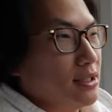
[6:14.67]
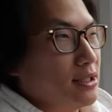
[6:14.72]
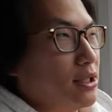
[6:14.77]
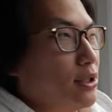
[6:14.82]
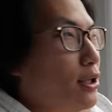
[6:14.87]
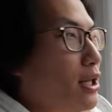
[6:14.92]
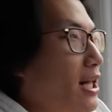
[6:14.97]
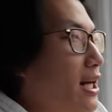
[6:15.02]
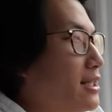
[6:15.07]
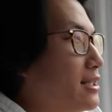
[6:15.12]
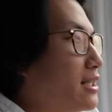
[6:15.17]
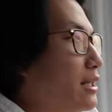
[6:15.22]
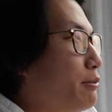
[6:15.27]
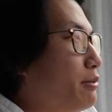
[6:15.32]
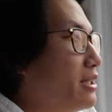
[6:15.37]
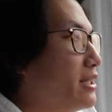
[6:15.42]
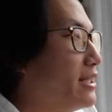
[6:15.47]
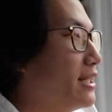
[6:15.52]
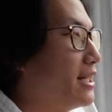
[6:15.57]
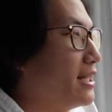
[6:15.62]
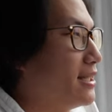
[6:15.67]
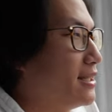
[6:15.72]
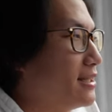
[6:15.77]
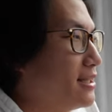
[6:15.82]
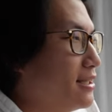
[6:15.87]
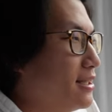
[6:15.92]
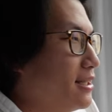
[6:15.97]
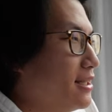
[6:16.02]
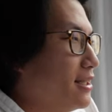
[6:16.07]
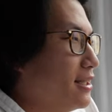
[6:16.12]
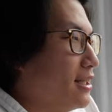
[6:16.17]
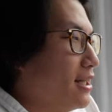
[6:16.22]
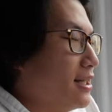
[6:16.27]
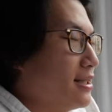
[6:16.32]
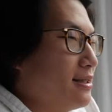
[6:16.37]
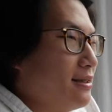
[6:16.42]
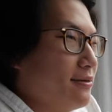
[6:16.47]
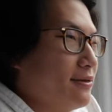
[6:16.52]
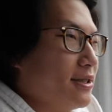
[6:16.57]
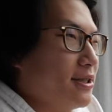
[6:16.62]
So the last couple of days,
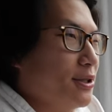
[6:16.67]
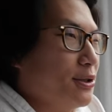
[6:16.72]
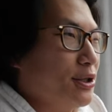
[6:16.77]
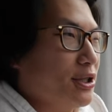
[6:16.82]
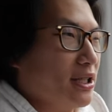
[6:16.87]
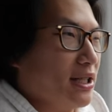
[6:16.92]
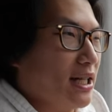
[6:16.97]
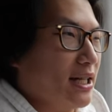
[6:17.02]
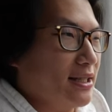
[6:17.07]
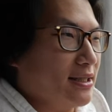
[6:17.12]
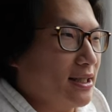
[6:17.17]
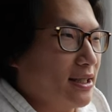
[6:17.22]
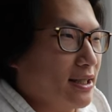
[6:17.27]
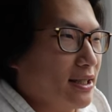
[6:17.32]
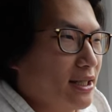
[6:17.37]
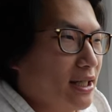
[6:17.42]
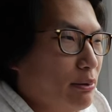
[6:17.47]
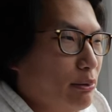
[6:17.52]
lots of socializing.